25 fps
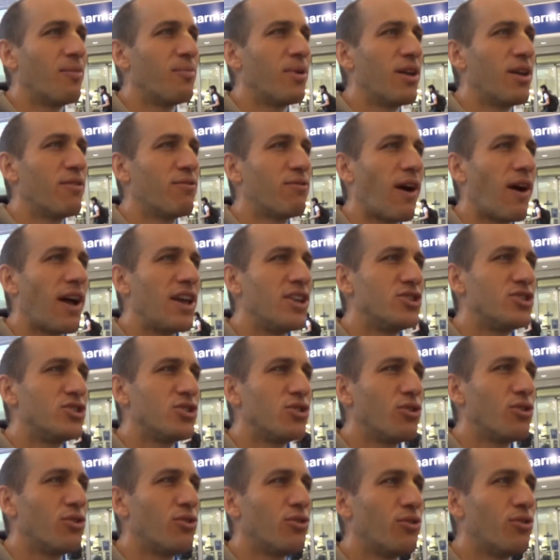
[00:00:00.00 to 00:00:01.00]
If I
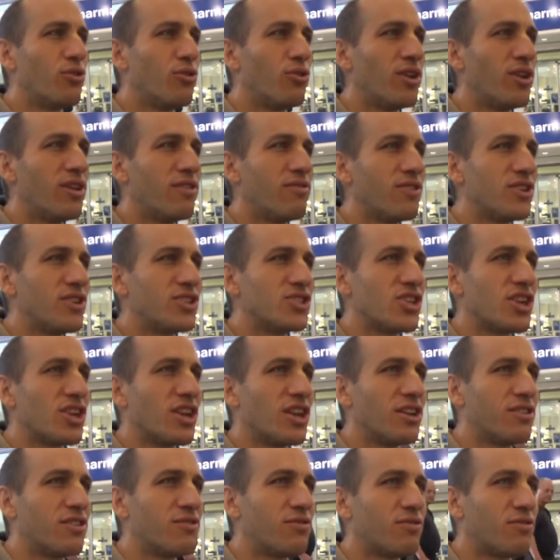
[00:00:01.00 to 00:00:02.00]
do revisit
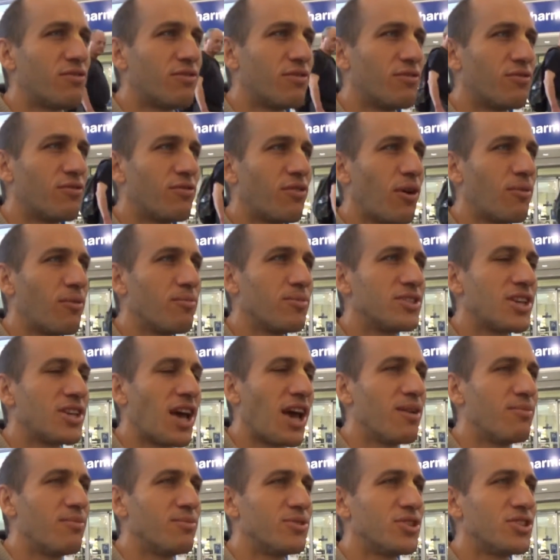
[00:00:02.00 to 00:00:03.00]
it from
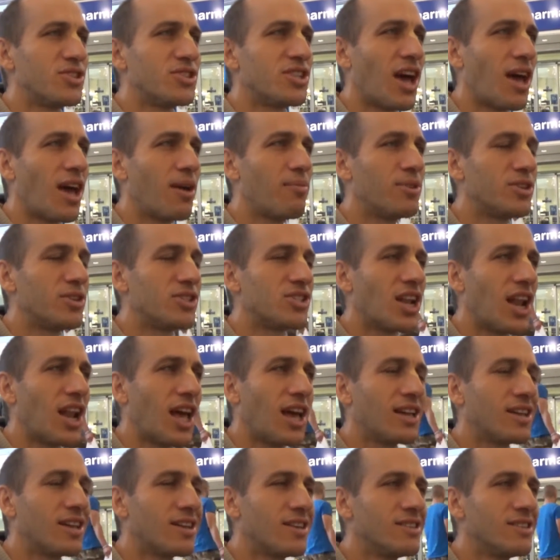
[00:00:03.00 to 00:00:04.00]
time to time, it's like